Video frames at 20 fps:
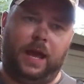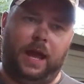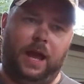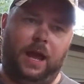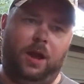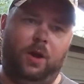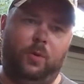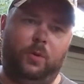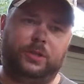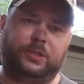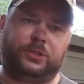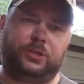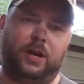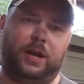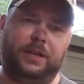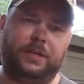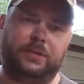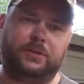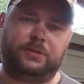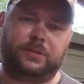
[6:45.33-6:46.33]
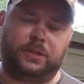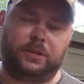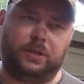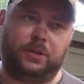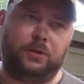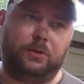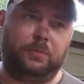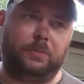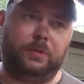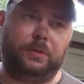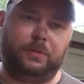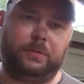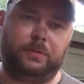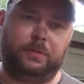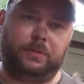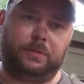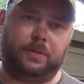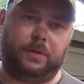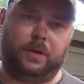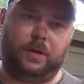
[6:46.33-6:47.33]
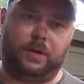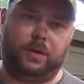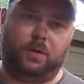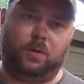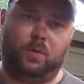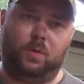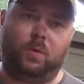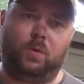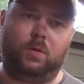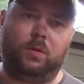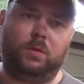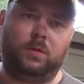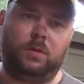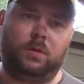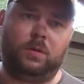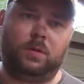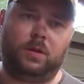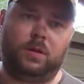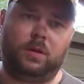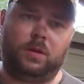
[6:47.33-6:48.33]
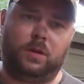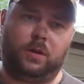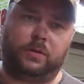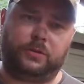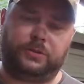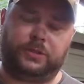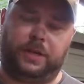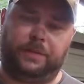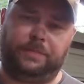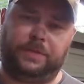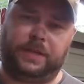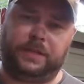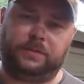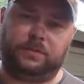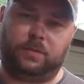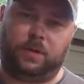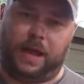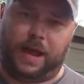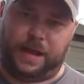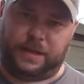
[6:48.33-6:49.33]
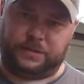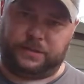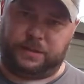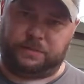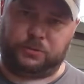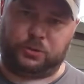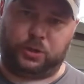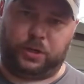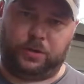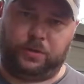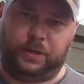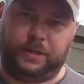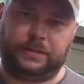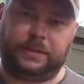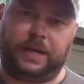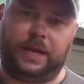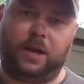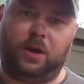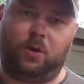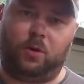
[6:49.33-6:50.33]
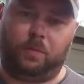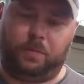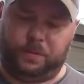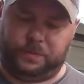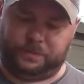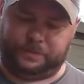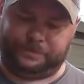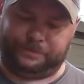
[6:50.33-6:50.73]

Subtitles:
I always try to use a lube, oil or something as I'm drilling to help